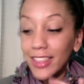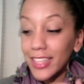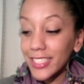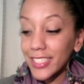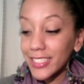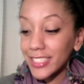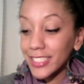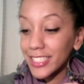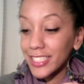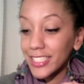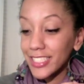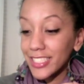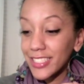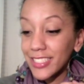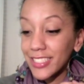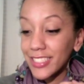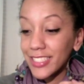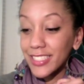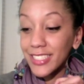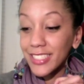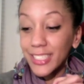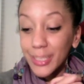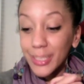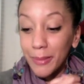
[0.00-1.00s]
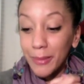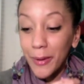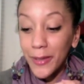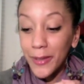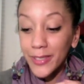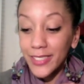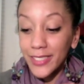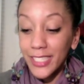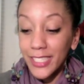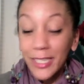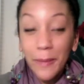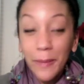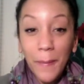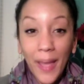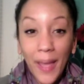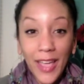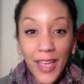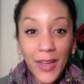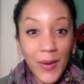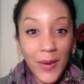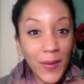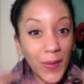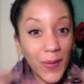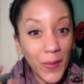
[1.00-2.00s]
This is supposedly my
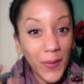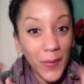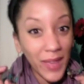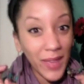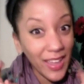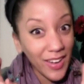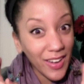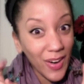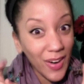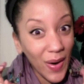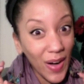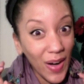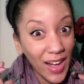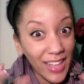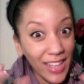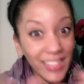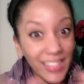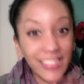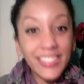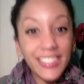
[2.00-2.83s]
quick haul.